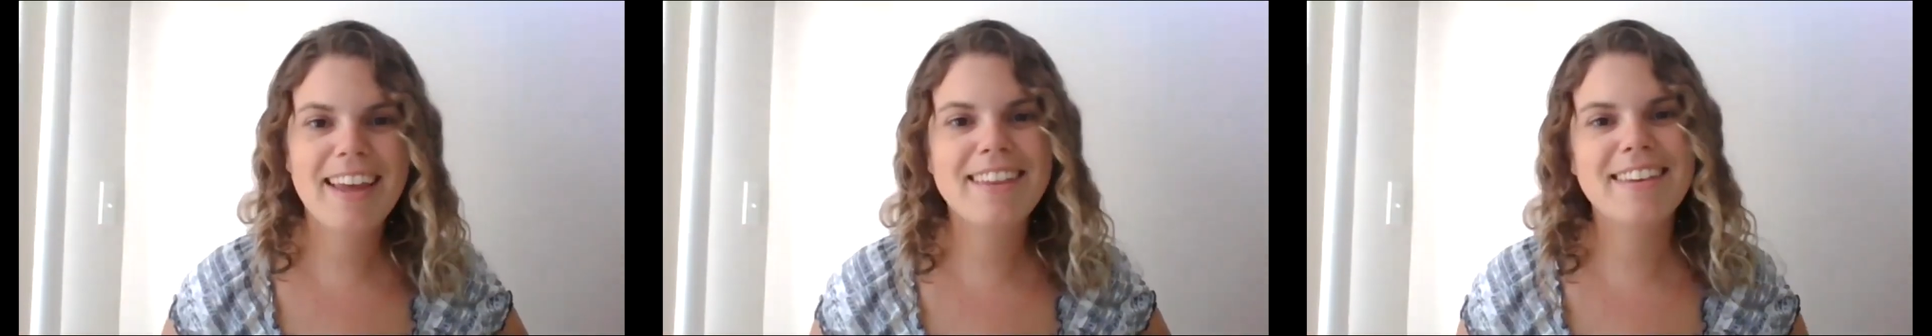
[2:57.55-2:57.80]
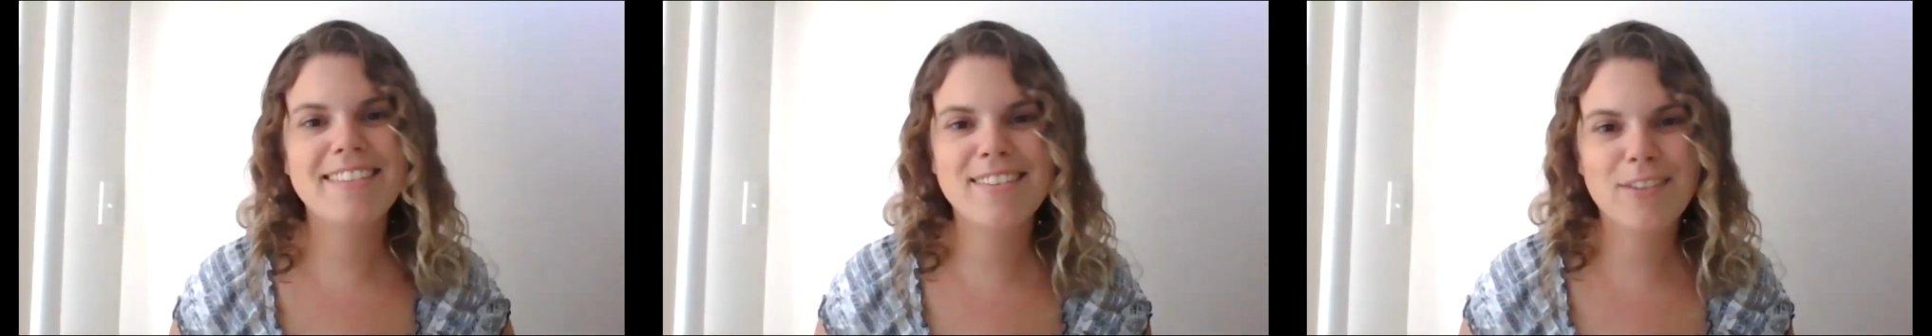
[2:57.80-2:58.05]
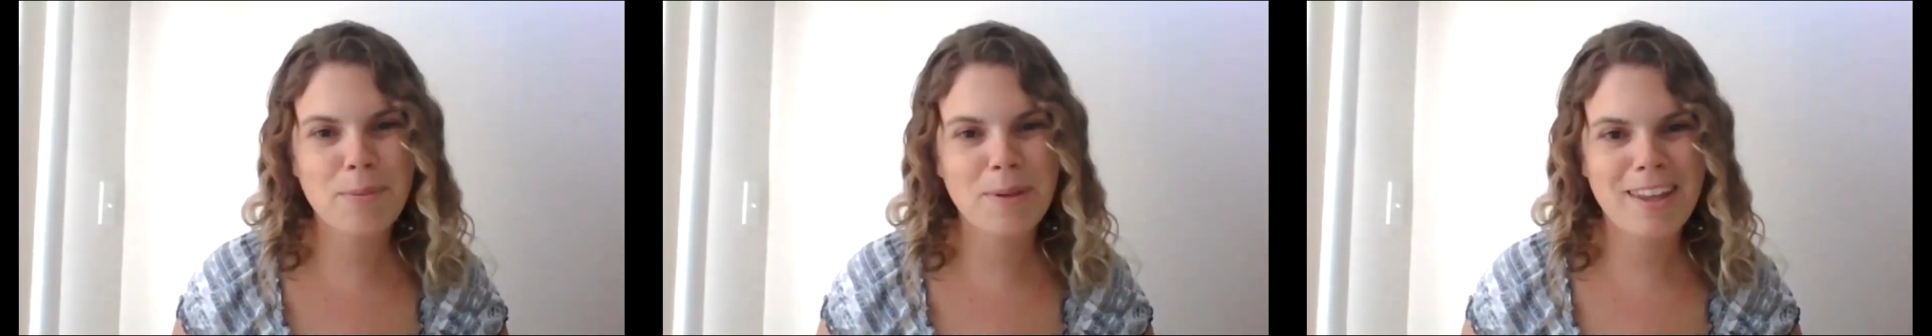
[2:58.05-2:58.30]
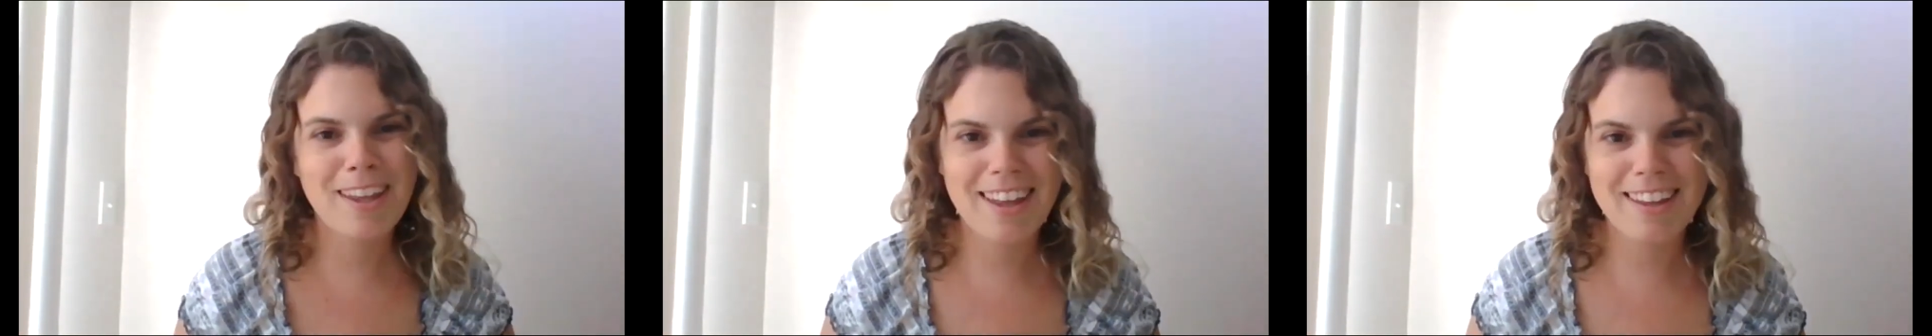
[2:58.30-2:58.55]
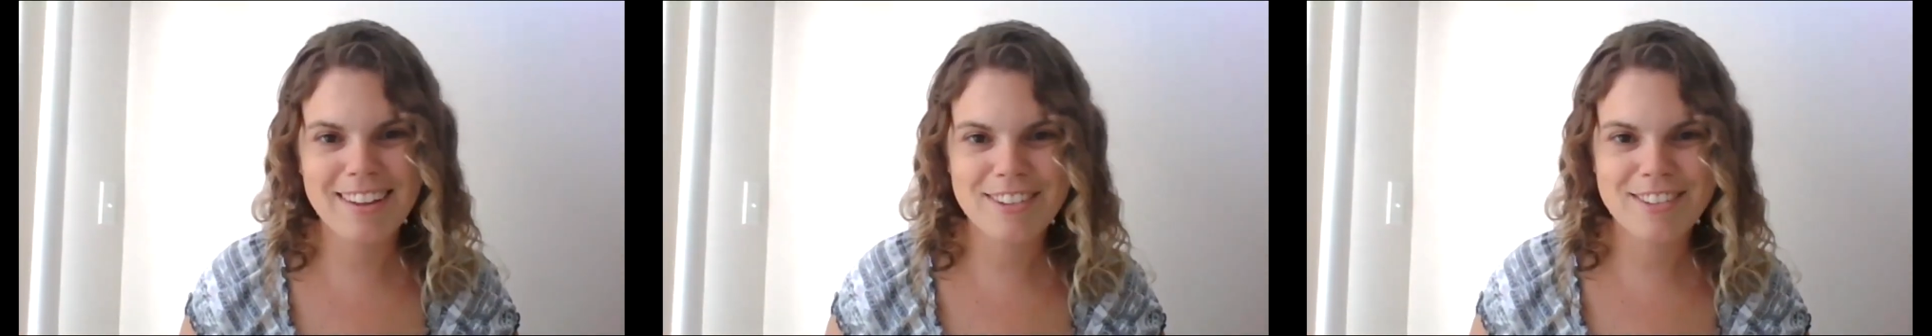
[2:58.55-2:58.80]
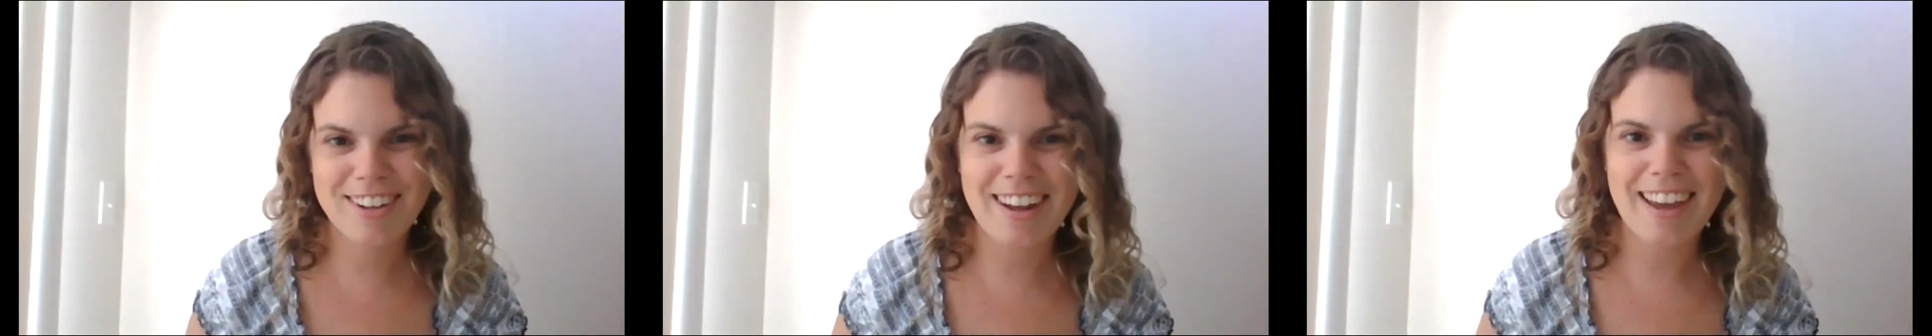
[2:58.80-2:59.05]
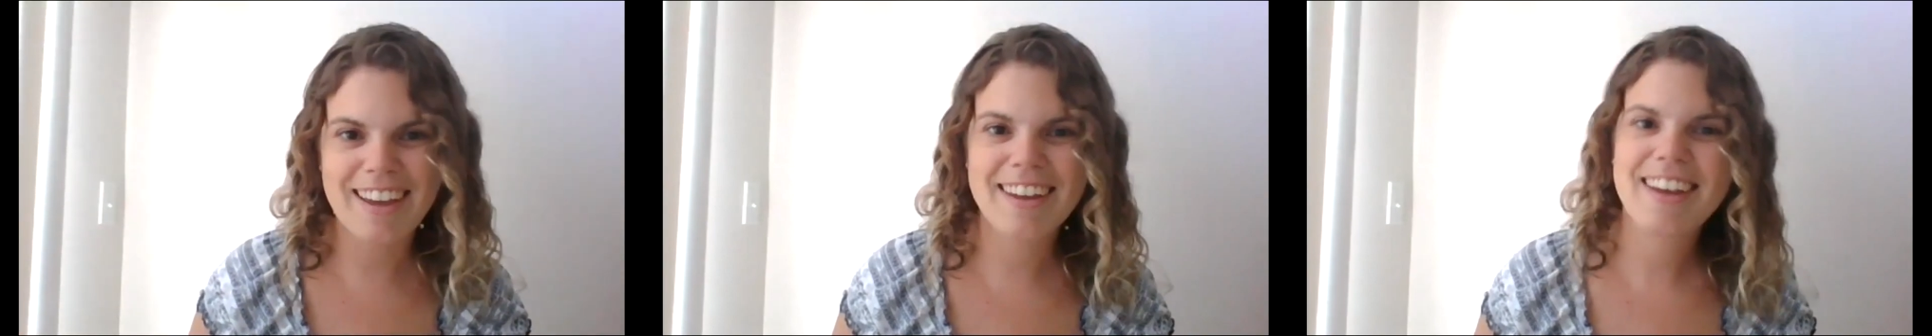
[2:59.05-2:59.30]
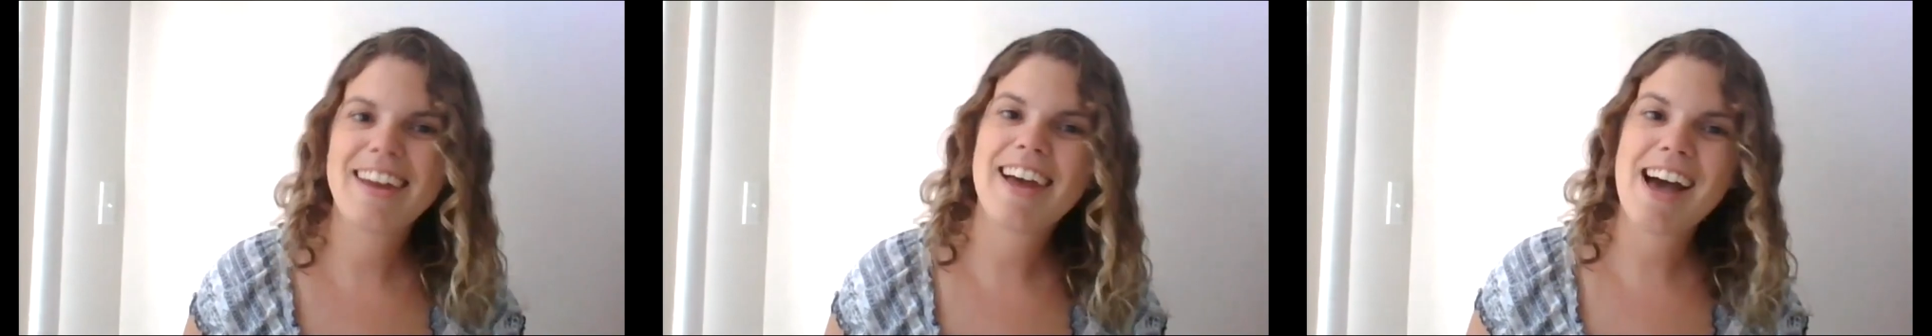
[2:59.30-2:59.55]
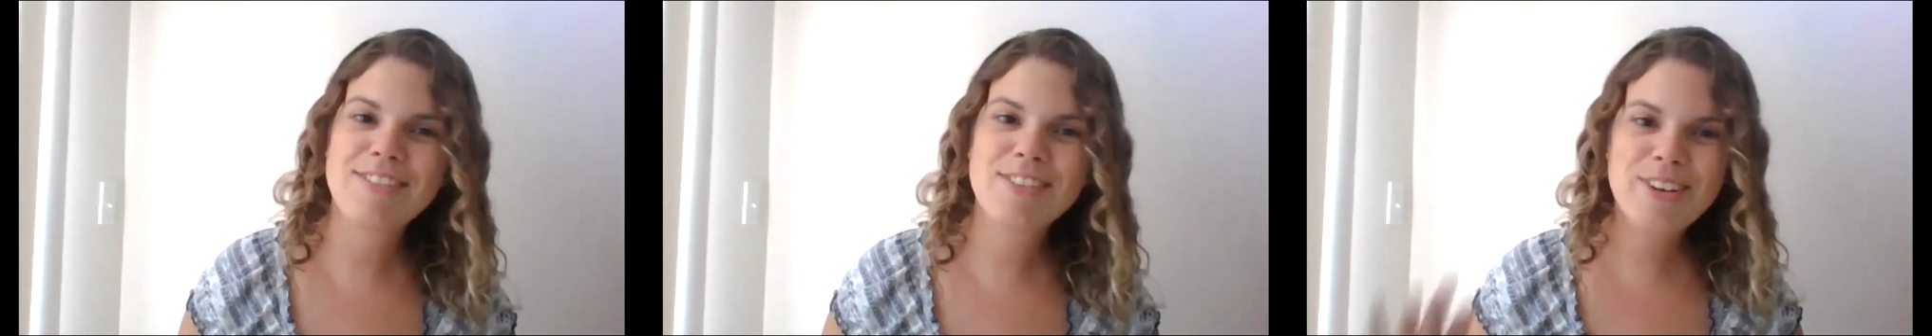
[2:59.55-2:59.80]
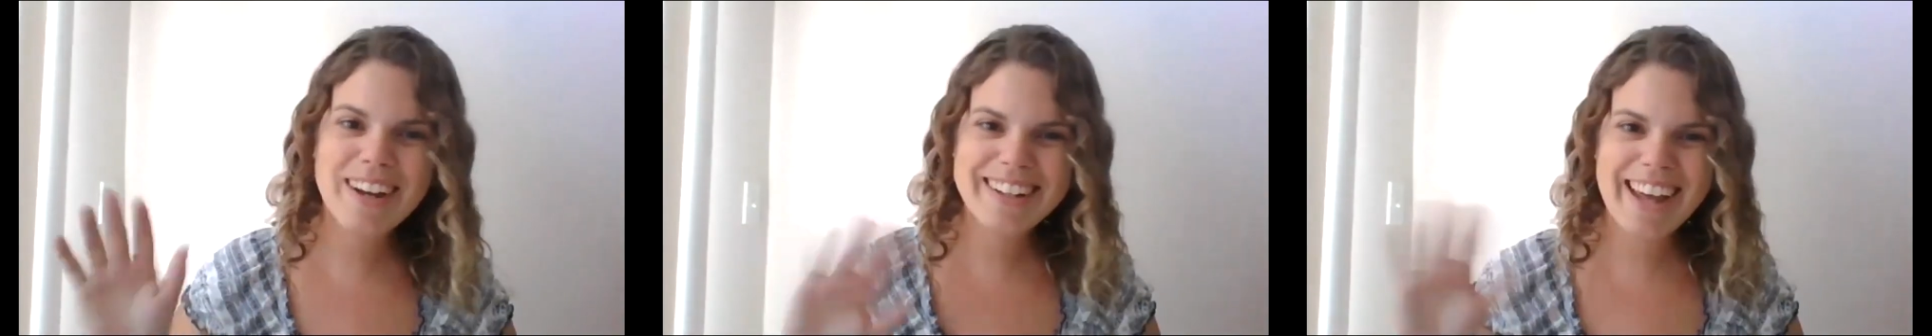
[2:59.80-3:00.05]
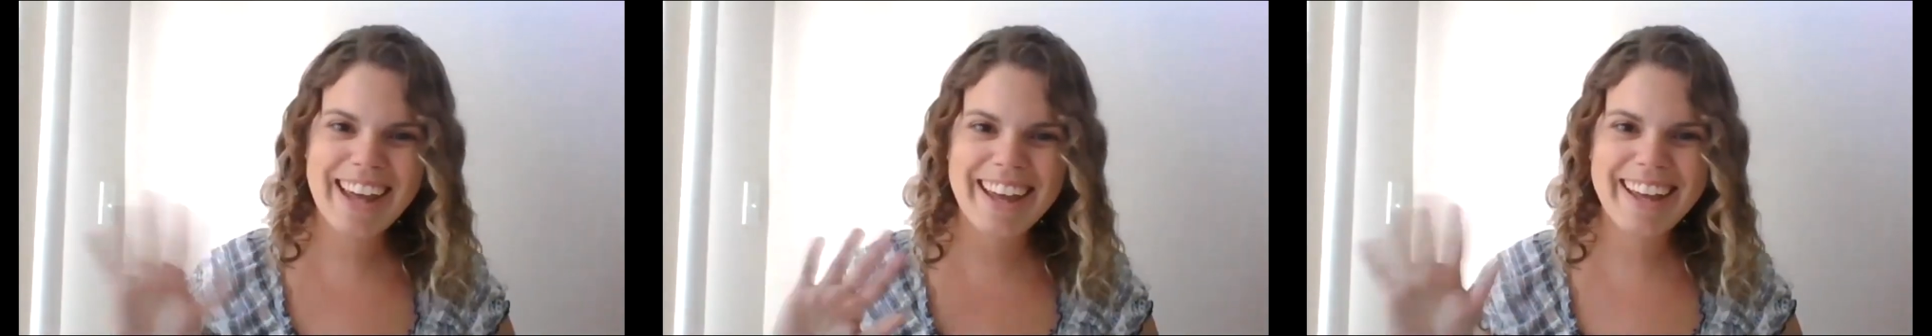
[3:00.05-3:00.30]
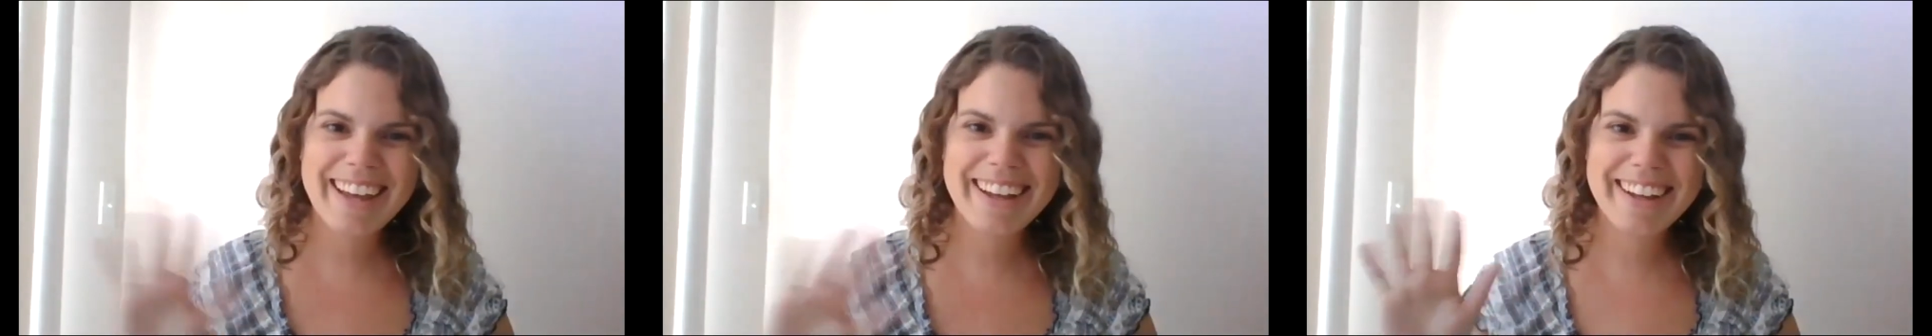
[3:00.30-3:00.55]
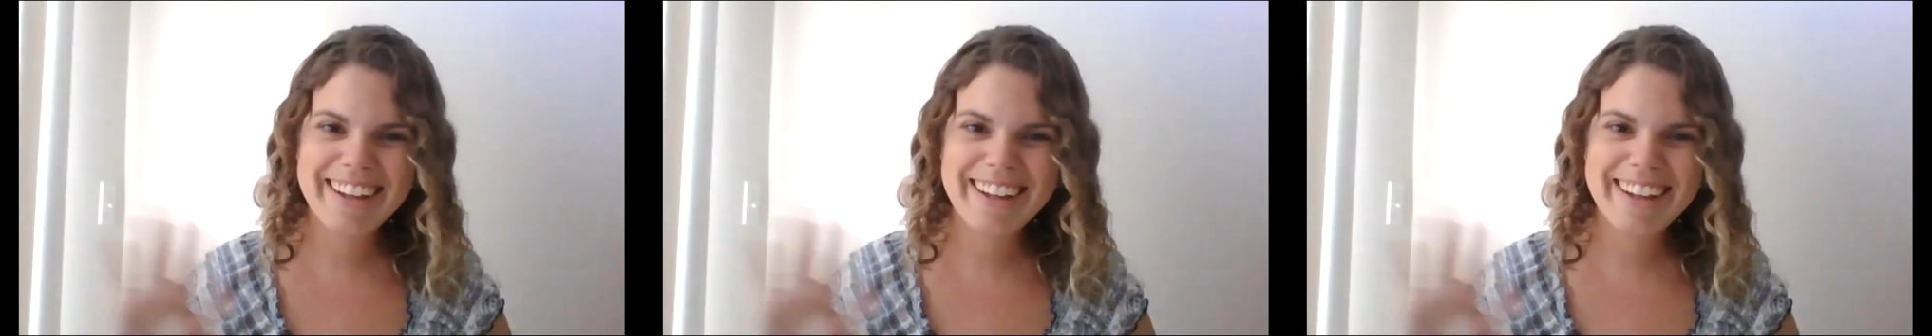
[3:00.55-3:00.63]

and this is Speaking English Today. Have a great day.